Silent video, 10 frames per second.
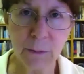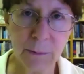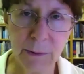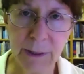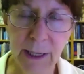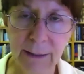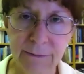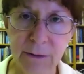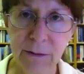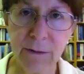what we
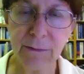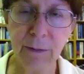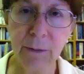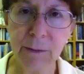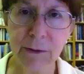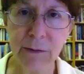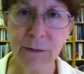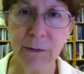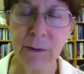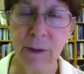have to look forward
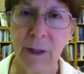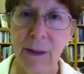to,